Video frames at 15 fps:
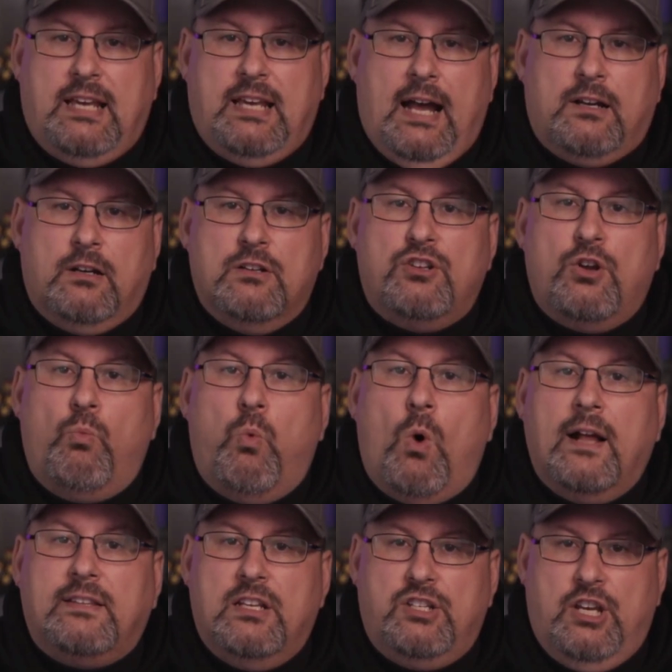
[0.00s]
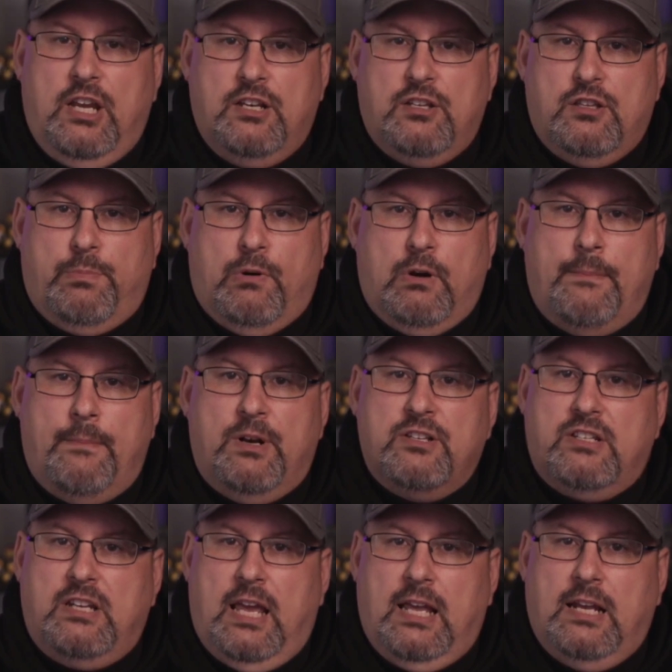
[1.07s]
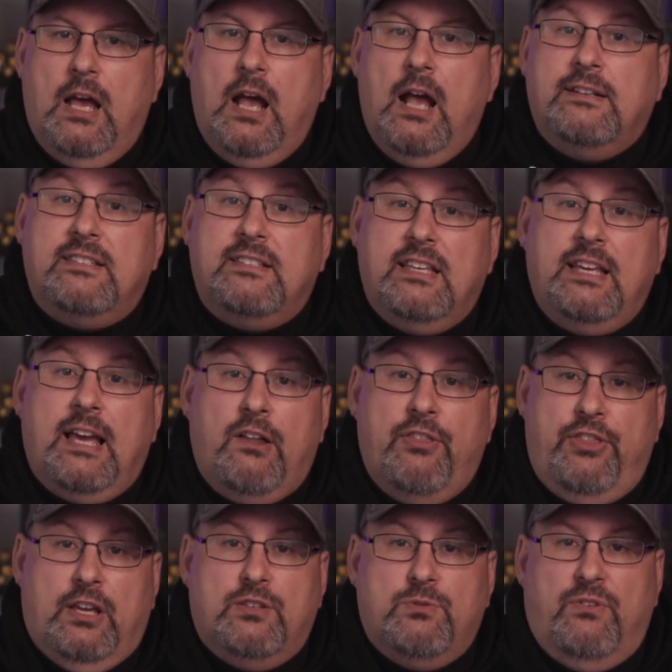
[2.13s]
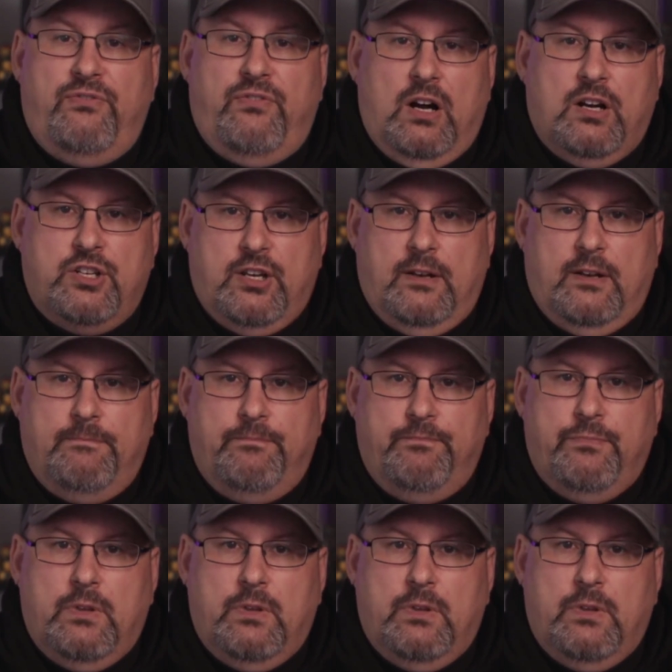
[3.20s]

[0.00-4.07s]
attackers to want to change the parameter state to see how things will function.